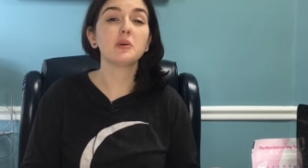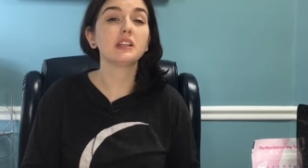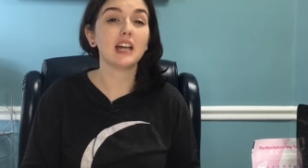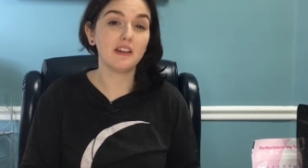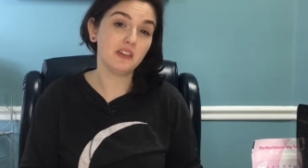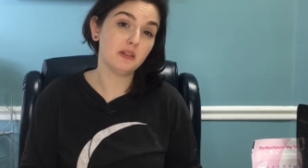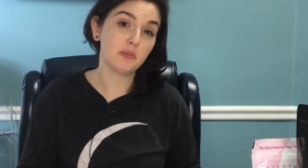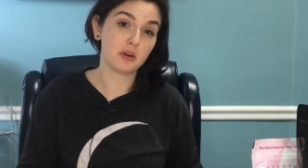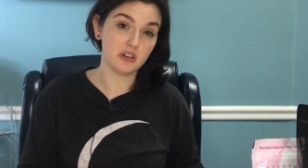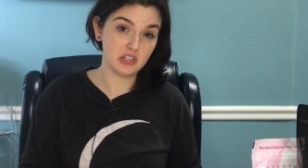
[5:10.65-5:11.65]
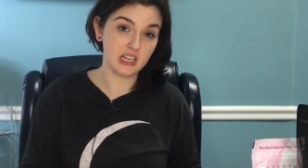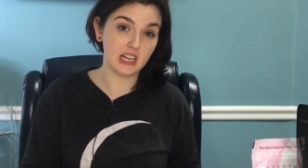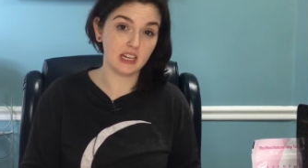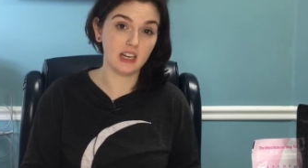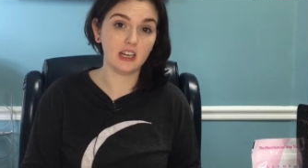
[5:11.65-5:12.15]

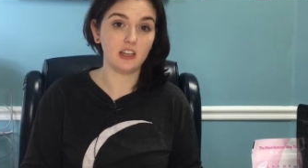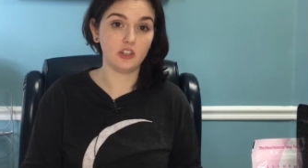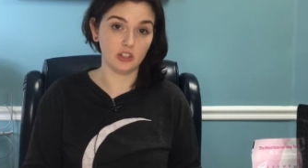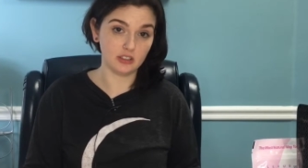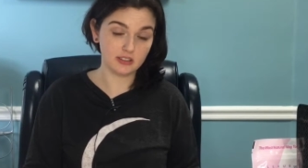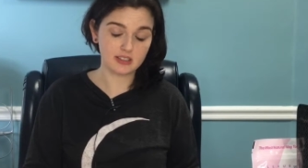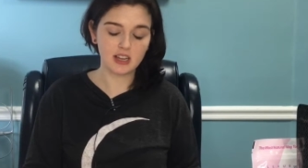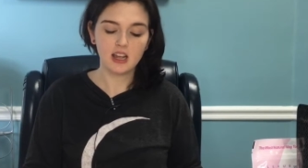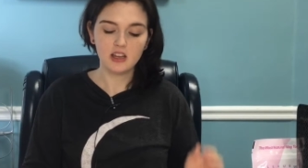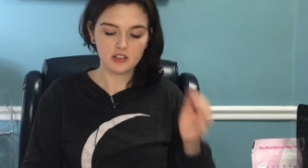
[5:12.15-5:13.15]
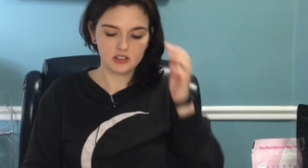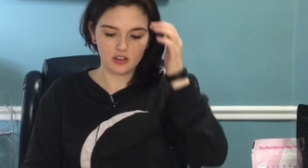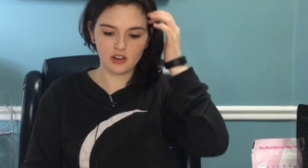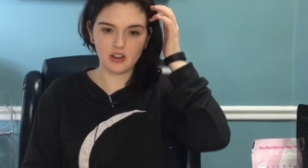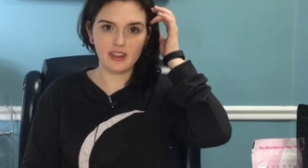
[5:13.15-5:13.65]
11% in adults.
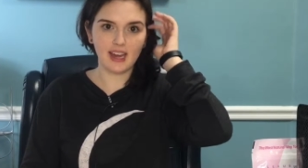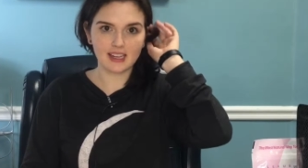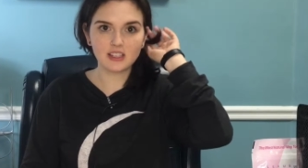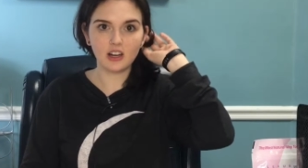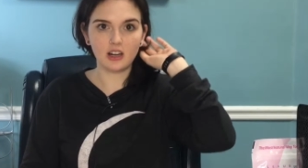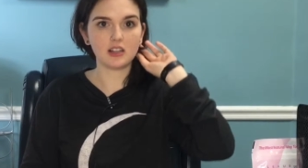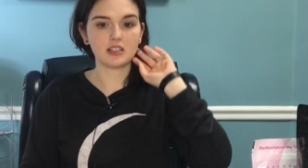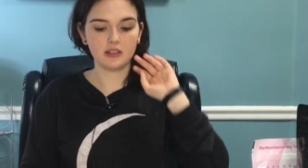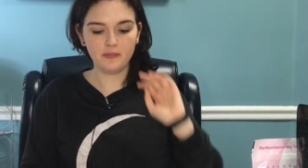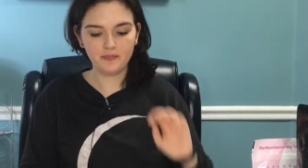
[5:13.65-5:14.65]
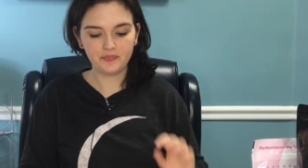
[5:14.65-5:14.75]
So that's awesome.